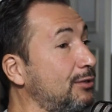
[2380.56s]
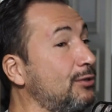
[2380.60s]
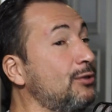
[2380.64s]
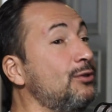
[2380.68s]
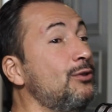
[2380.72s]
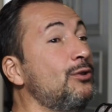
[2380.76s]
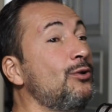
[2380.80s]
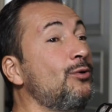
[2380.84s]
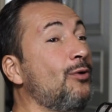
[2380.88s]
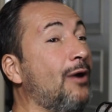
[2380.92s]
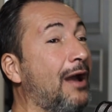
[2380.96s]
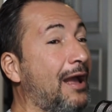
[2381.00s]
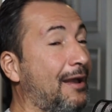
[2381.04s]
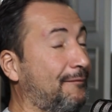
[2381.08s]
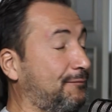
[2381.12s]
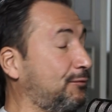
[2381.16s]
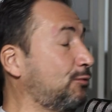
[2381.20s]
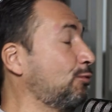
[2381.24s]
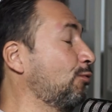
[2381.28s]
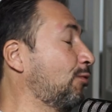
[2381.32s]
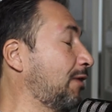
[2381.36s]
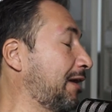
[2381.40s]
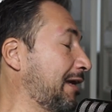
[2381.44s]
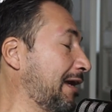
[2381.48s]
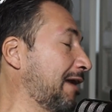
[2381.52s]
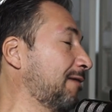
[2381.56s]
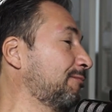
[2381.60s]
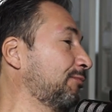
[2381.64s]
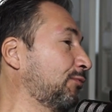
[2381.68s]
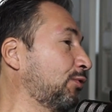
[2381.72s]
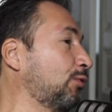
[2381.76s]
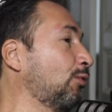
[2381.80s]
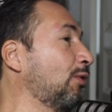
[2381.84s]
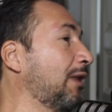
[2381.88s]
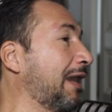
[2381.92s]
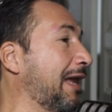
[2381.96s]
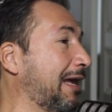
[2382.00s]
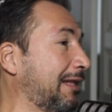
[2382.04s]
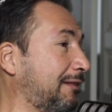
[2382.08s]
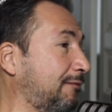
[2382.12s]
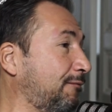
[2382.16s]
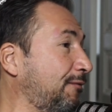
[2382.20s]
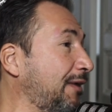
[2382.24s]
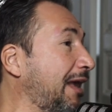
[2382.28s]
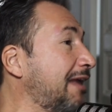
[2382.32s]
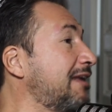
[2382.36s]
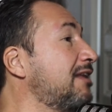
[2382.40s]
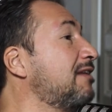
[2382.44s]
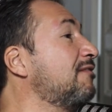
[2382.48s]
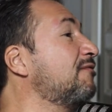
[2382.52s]
you have to come to
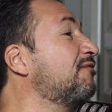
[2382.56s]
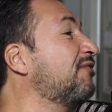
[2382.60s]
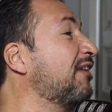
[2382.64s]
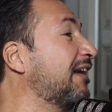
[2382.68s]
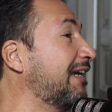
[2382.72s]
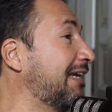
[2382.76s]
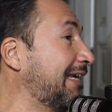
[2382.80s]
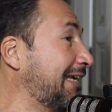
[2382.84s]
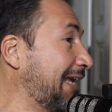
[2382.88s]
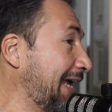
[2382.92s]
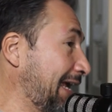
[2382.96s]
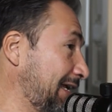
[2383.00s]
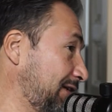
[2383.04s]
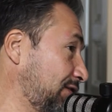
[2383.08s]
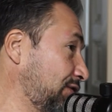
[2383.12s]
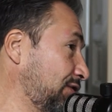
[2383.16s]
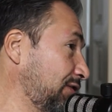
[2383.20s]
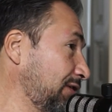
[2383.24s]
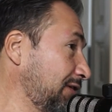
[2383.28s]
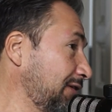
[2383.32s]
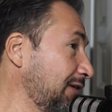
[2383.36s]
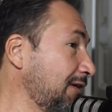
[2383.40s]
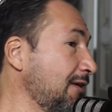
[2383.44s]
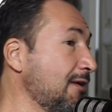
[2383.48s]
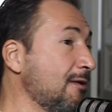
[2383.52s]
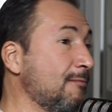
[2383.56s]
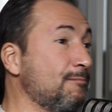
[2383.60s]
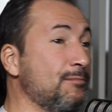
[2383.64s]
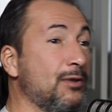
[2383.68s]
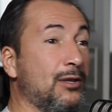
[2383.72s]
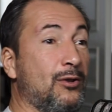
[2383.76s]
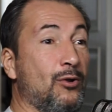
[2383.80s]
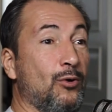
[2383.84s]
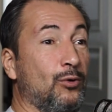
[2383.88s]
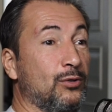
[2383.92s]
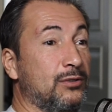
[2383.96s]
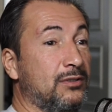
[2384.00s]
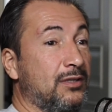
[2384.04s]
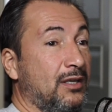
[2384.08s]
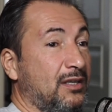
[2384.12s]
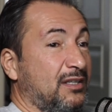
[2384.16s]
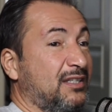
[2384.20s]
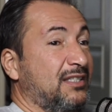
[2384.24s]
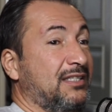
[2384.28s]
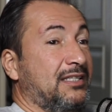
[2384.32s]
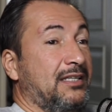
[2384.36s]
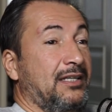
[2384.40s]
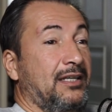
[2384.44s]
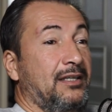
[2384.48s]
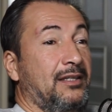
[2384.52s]
Latvia in vacation because
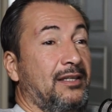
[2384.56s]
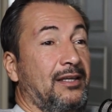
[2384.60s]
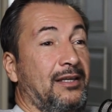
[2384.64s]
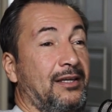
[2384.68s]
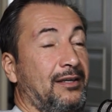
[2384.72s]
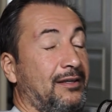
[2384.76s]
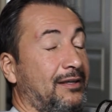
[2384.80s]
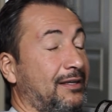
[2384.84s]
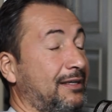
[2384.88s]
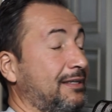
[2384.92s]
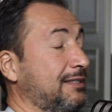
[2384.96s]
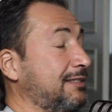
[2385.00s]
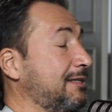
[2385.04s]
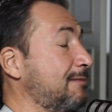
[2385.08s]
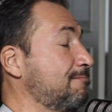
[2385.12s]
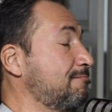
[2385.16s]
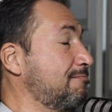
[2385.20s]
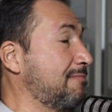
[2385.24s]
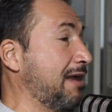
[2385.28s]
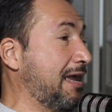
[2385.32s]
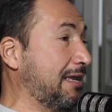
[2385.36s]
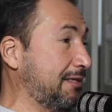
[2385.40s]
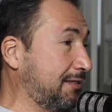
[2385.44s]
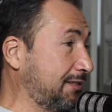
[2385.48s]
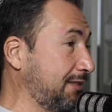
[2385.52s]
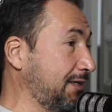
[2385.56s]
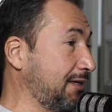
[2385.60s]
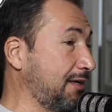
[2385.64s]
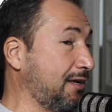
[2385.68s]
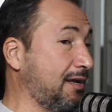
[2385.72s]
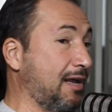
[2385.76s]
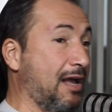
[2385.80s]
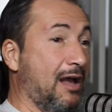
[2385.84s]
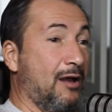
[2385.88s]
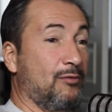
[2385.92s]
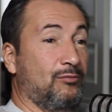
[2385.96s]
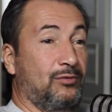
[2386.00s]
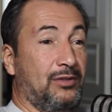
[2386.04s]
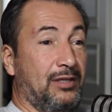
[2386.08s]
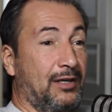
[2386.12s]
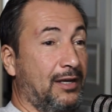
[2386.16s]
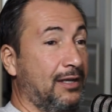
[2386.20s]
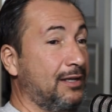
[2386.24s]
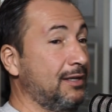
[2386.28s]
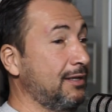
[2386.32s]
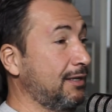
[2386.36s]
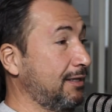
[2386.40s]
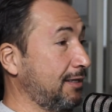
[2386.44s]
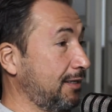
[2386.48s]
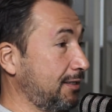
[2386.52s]
city is amazing,
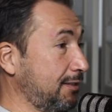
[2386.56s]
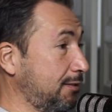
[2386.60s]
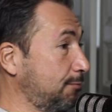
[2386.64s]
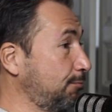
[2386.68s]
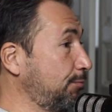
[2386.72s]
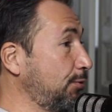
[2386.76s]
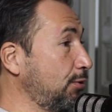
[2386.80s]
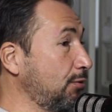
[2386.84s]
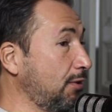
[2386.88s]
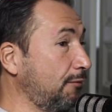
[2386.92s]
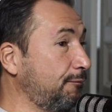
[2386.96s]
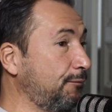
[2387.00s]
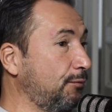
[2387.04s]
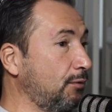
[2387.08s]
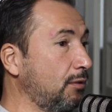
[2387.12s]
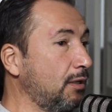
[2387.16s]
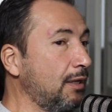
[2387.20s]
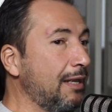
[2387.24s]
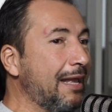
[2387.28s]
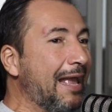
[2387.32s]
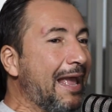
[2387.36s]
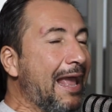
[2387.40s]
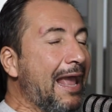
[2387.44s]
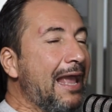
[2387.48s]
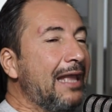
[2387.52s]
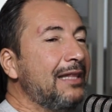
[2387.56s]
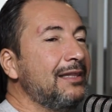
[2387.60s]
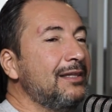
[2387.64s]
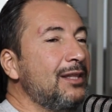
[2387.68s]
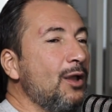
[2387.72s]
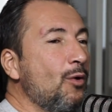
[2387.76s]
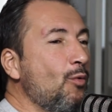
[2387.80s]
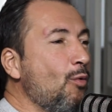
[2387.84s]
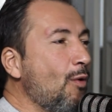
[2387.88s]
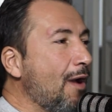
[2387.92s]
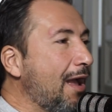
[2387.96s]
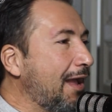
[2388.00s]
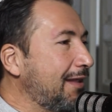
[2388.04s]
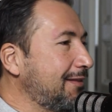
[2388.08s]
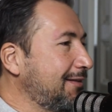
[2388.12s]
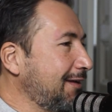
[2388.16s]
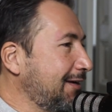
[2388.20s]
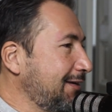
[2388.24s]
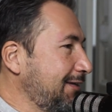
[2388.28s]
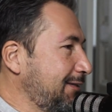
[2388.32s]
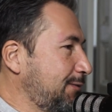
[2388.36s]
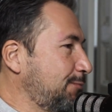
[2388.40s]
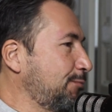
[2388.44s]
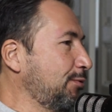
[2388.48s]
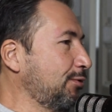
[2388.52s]
country is beautiful, and the
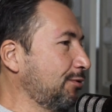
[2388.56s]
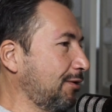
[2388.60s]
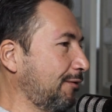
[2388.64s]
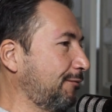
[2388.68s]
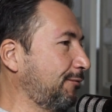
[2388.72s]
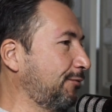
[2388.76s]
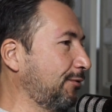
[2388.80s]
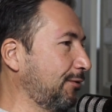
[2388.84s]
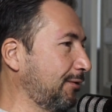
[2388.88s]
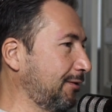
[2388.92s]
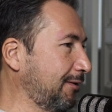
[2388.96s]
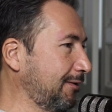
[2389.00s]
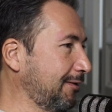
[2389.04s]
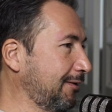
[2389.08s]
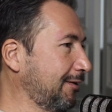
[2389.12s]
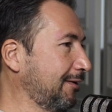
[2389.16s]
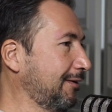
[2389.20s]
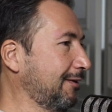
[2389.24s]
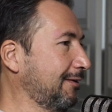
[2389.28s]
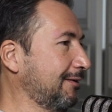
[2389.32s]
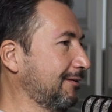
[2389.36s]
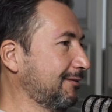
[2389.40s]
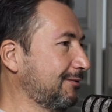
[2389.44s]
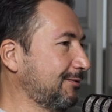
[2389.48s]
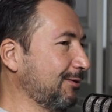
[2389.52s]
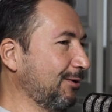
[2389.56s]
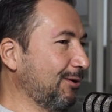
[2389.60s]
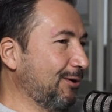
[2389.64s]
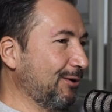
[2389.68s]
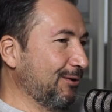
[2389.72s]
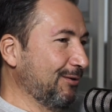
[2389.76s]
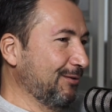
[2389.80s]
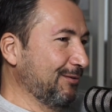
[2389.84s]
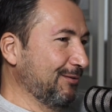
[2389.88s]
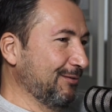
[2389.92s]
weather is beautiful. So